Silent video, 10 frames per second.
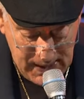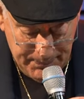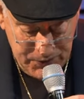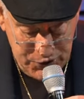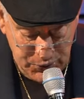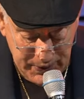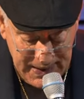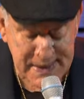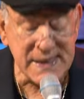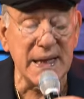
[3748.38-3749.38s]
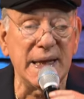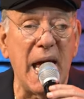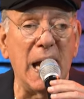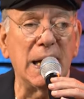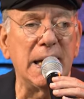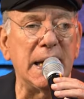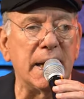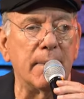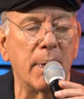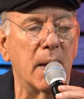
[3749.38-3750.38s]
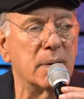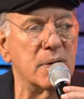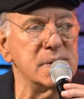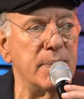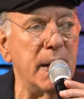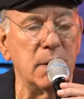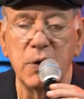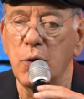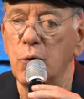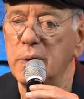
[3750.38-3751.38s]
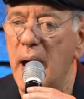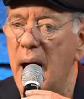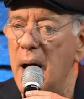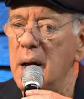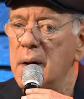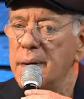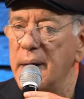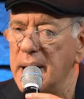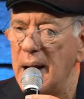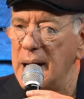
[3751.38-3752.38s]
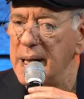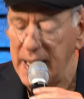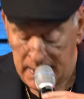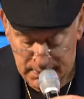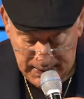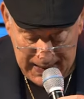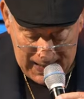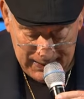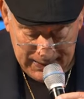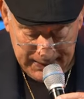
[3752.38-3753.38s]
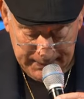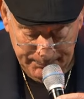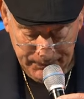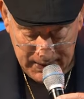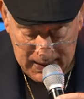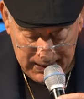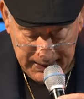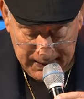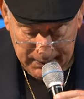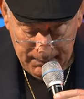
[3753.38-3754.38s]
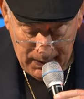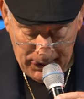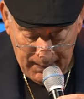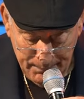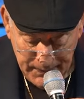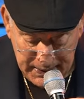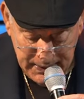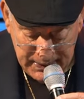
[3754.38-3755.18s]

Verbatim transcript: up Judas the Galilee. There's a man, Yehuda the Galilean, in the